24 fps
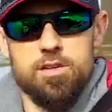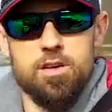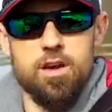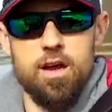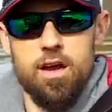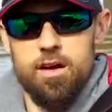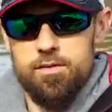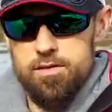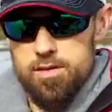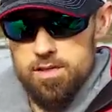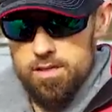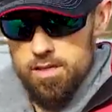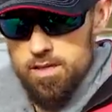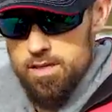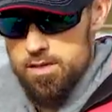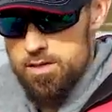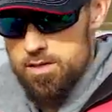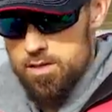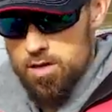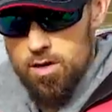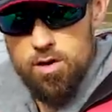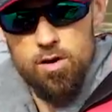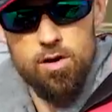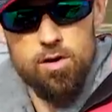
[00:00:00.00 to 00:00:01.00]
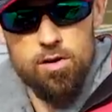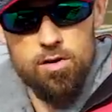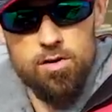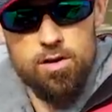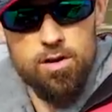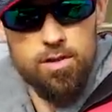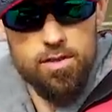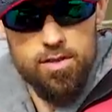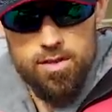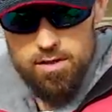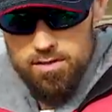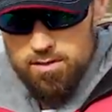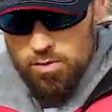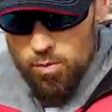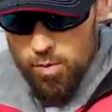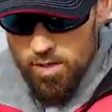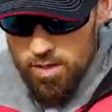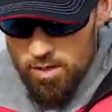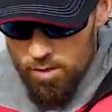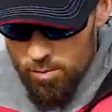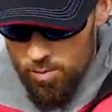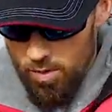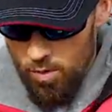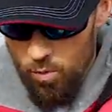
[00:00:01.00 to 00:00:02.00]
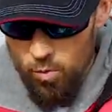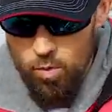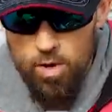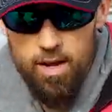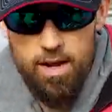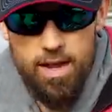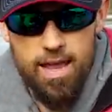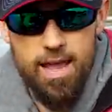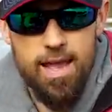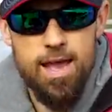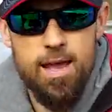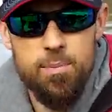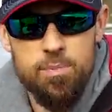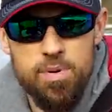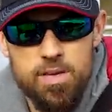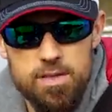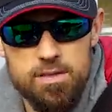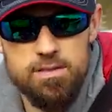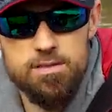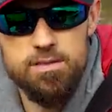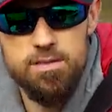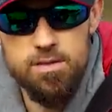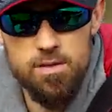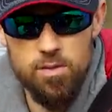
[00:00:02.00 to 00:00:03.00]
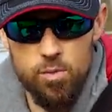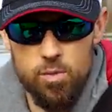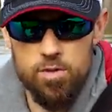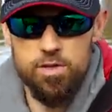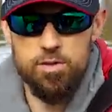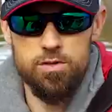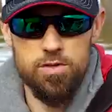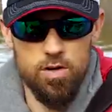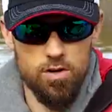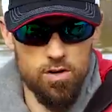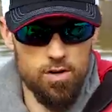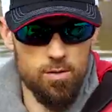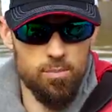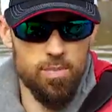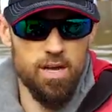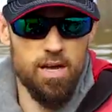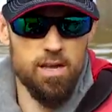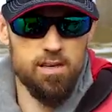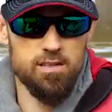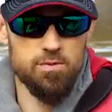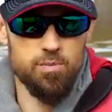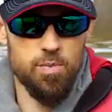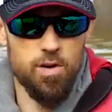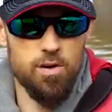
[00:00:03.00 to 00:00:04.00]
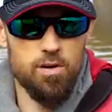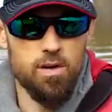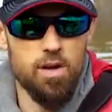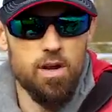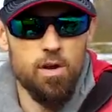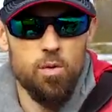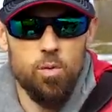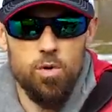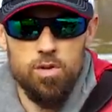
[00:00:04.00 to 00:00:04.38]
obviously turn this wheel, but what happens when you turn a bass boat,